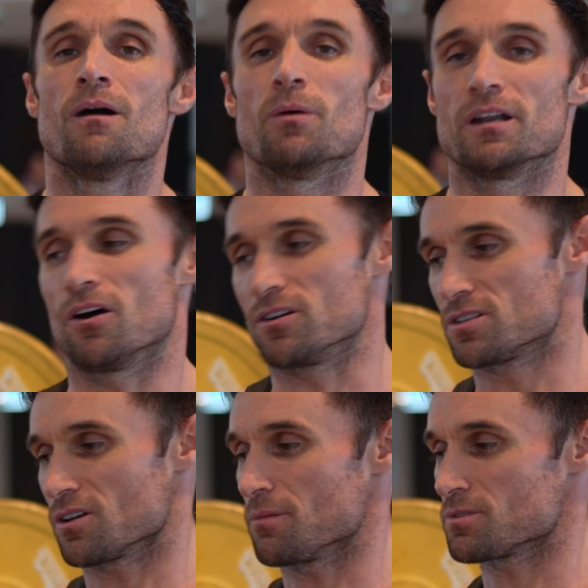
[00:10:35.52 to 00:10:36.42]
but in
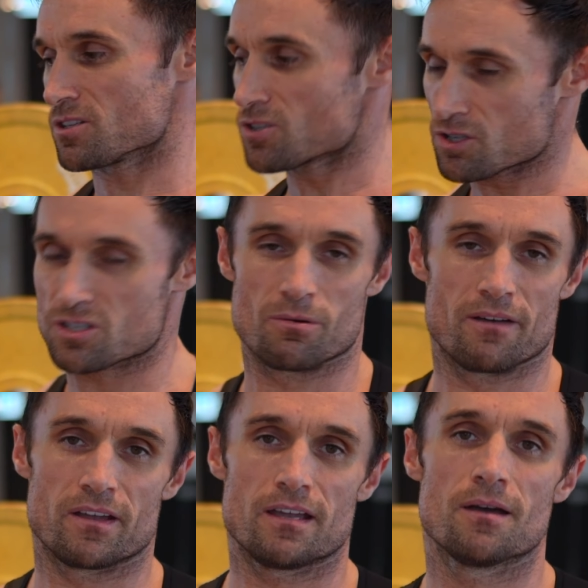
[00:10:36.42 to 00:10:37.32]
hindsight it was a touch too
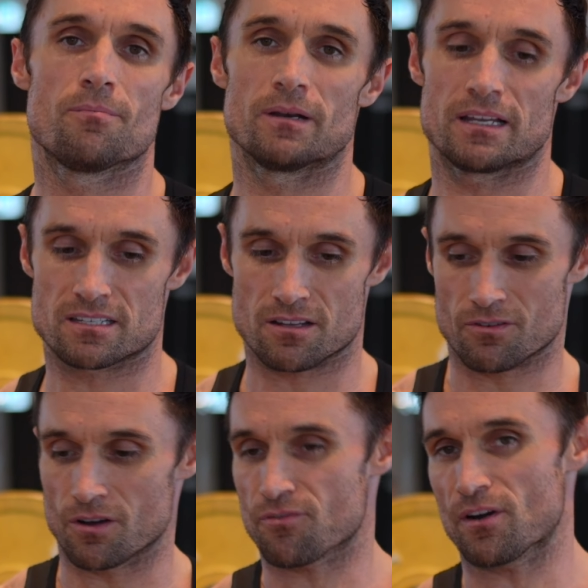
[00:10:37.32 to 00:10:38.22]
heavy, but at least I've
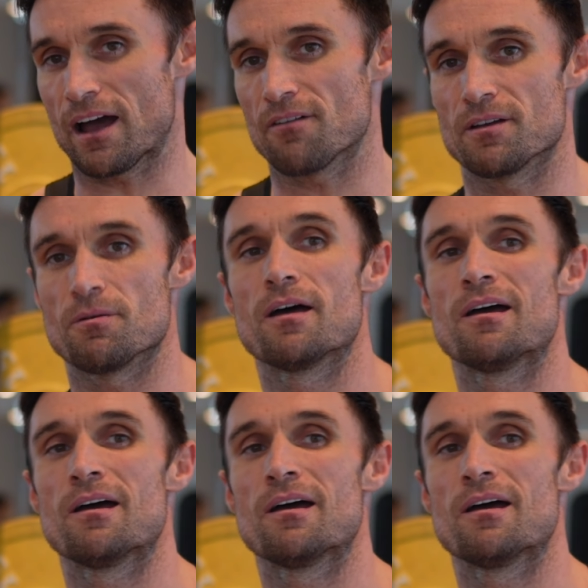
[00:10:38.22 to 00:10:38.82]
got 3 out of it,